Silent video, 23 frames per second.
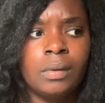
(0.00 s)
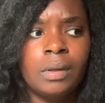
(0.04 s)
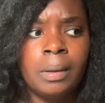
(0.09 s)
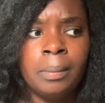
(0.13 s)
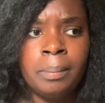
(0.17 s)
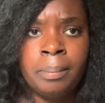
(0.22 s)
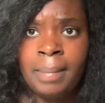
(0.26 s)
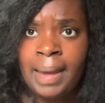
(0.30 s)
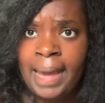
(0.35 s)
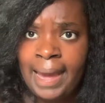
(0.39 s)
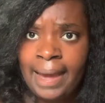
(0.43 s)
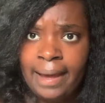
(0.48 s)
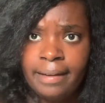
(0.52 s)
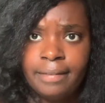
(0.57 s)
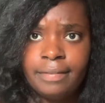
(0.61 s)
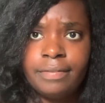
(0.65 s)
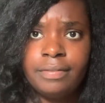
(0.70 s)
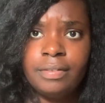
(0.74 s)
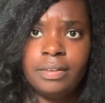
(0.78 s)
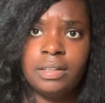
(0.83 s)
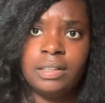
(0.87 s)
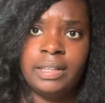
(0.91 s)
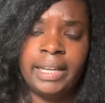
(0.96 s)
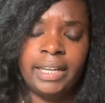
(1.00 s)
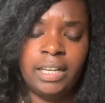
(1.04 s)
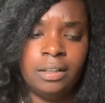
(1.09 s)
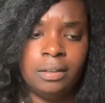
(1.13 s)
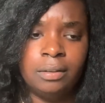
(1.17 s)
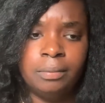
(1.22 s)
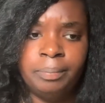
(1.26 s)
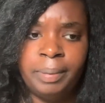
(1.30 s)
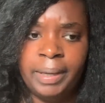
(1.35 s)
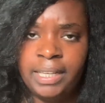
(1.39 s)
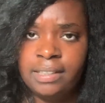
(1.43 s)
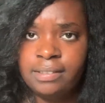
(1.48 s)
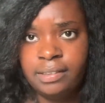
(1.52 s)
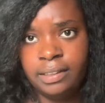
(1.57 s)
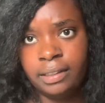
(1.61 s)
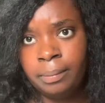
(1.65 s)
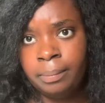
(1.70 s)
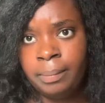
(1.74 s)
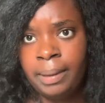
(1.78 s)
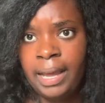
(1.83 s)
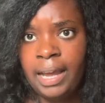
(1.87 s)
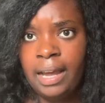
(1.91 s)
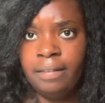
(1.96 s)
math, like a basic
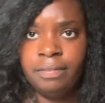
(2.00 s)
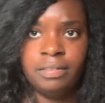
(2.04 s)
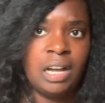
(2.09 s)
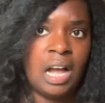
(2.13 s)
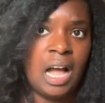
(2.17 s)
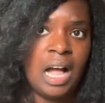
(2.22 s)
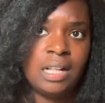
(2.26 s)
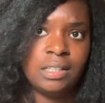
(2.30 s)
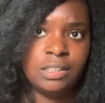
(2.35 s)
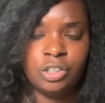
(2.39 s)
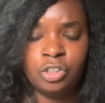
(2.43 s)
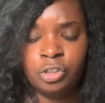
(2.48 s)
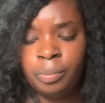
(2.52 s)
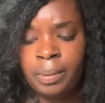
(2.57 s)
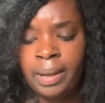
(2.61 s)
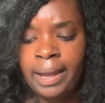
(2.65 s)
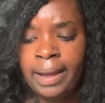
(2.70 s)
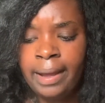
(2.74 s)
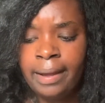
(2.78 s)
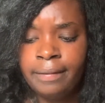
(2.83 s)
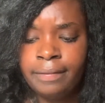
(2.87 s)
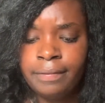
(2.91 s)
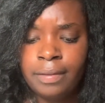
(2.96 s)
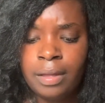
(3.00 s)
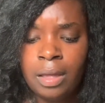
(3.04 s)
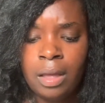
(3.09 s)
math, college math.